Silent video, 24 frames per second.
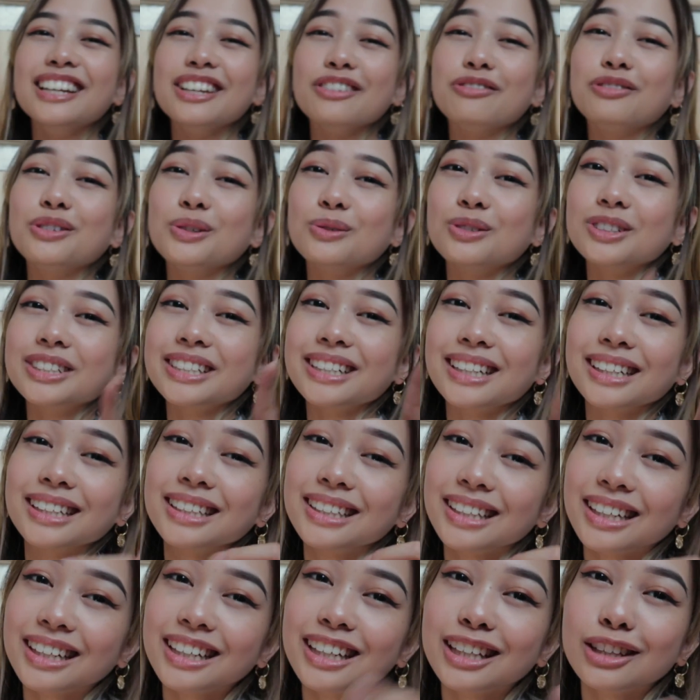If you watch
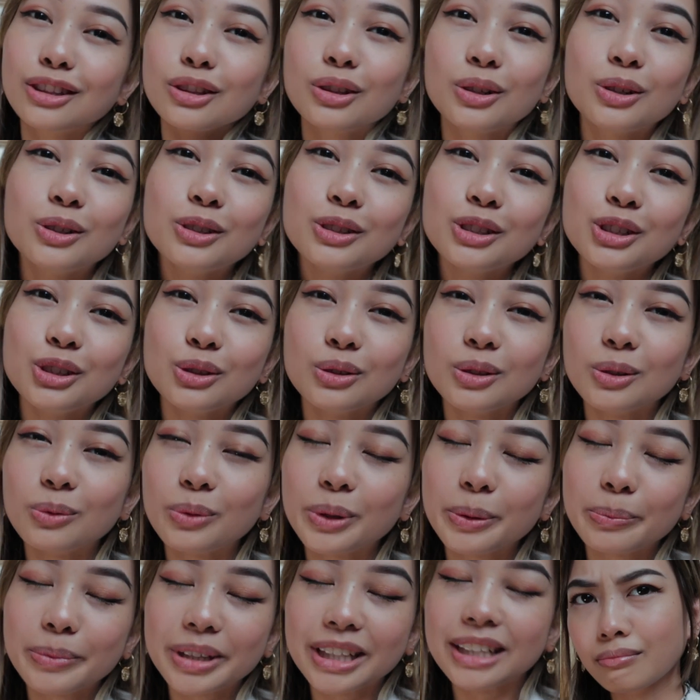Kadenan Kinto, you know
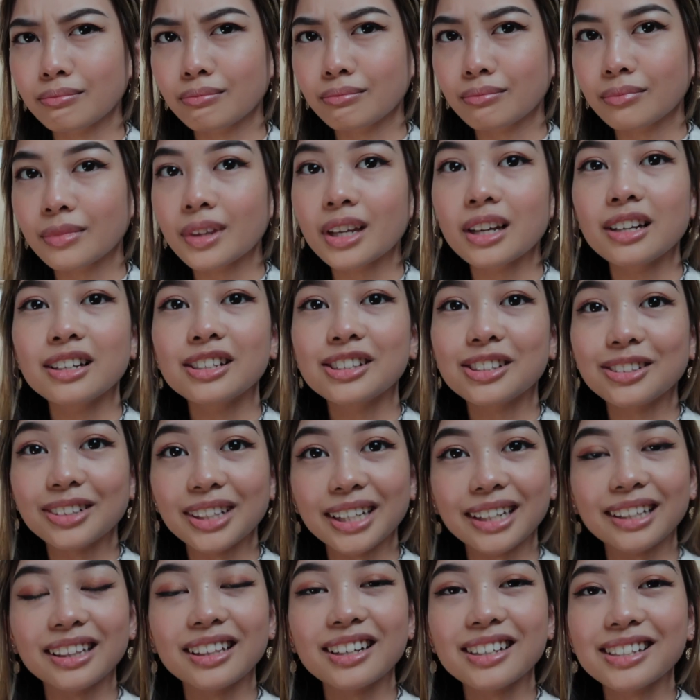what I mean. So
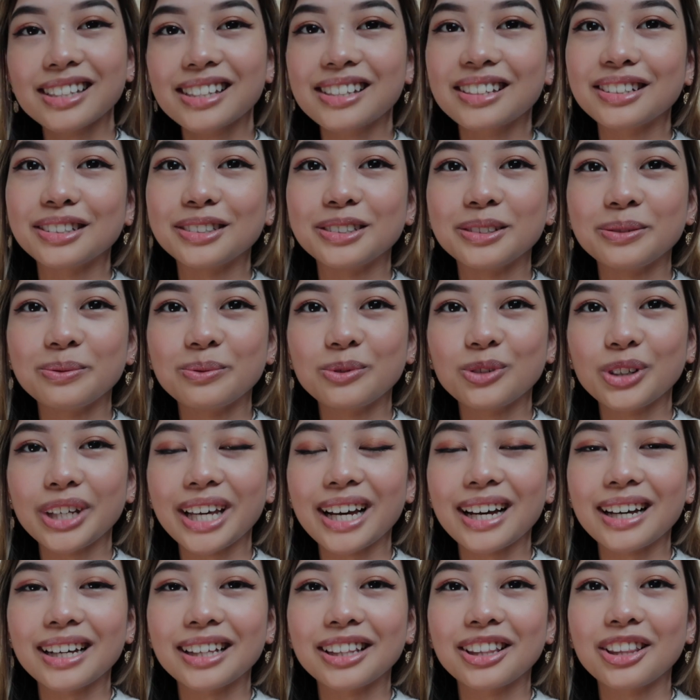like last term, we
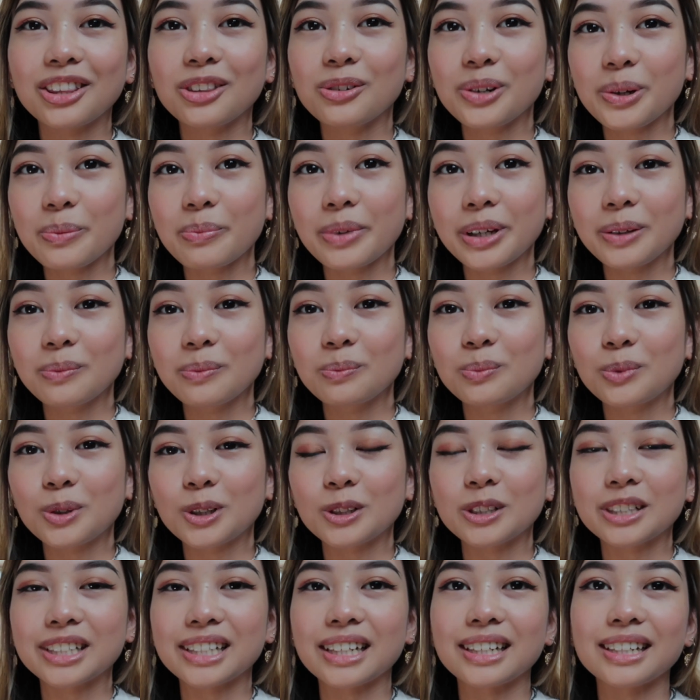had 3 main
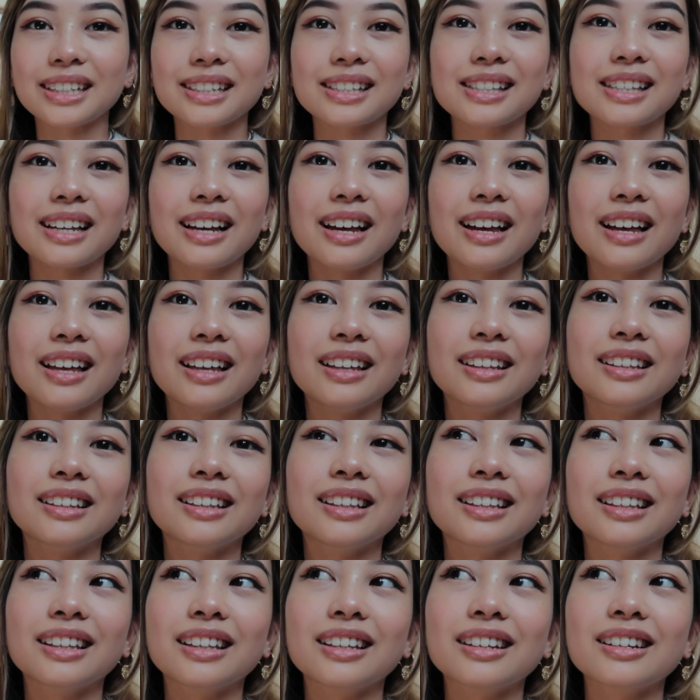projects
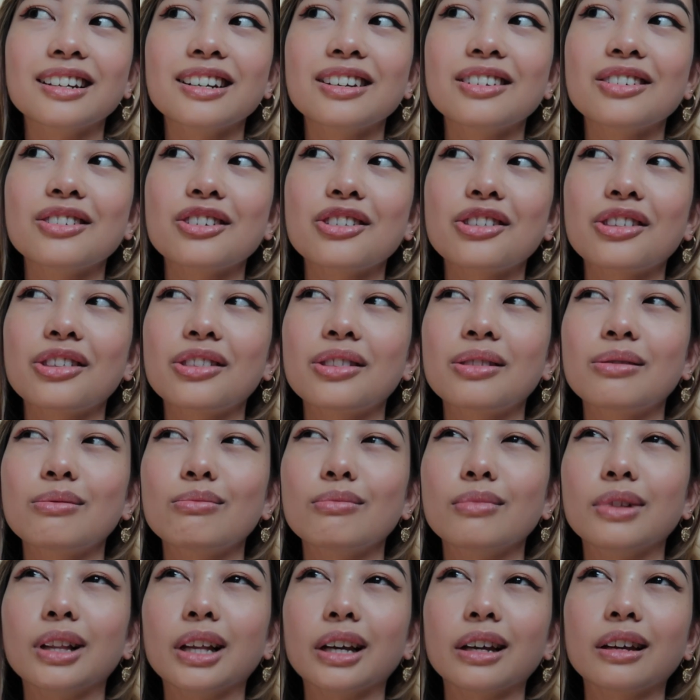and
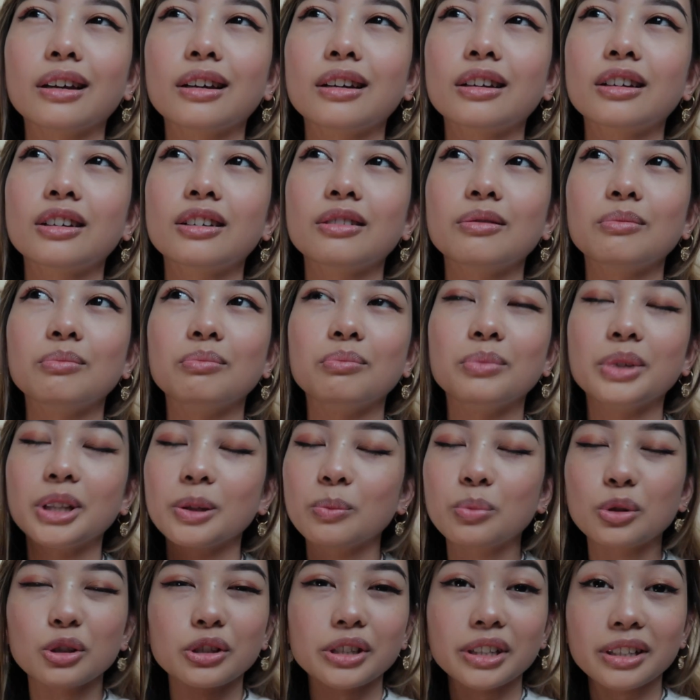like mini
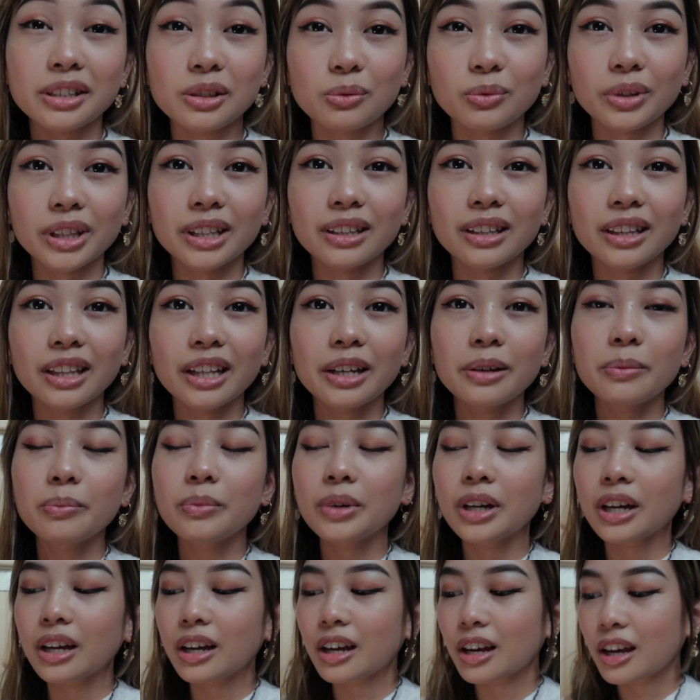projects within them.
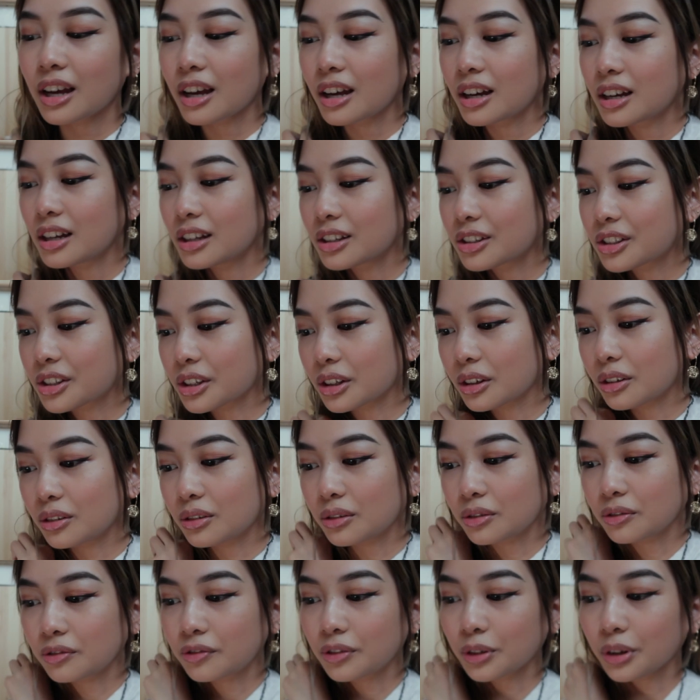
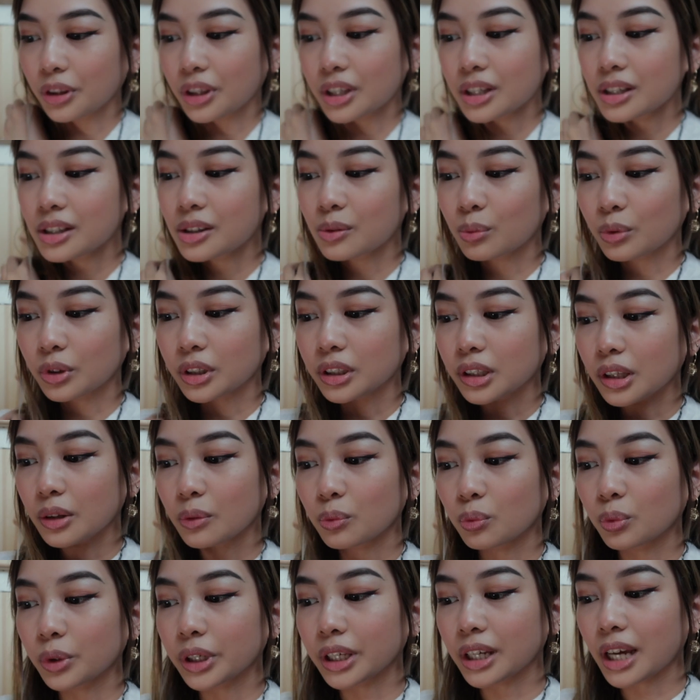So for this
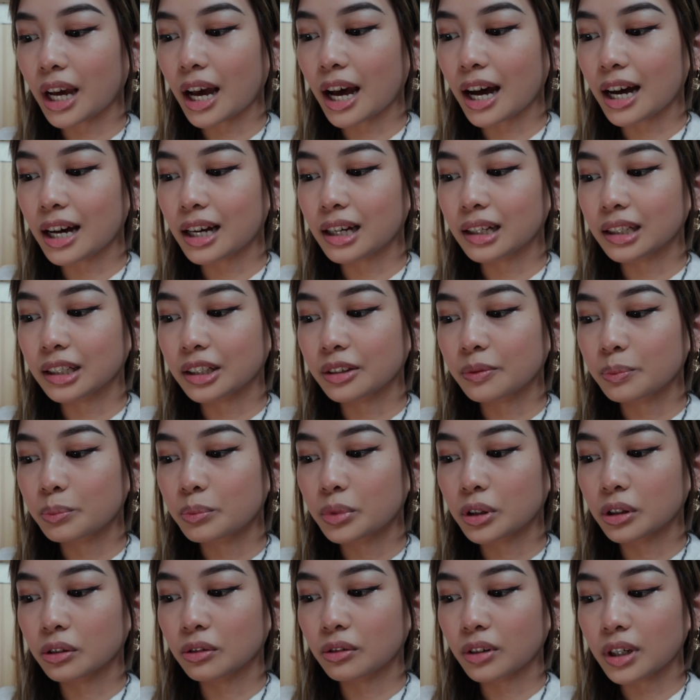one, we had
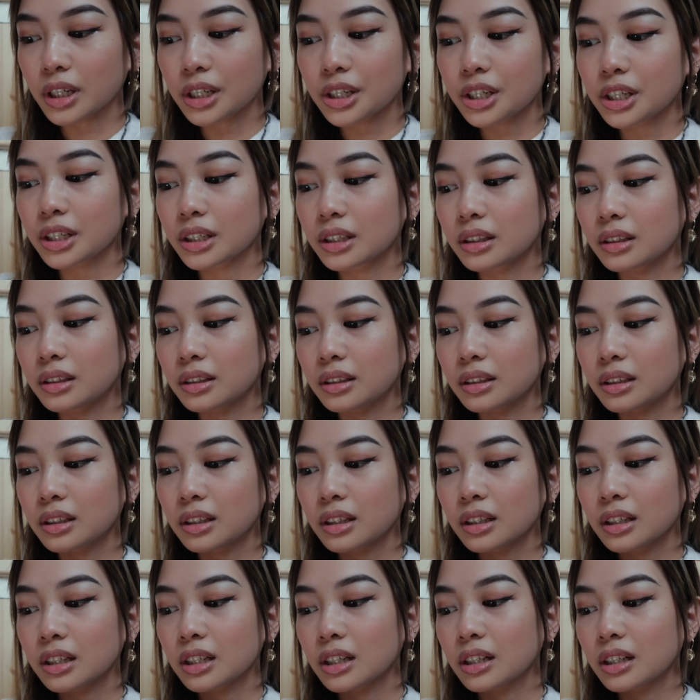progression,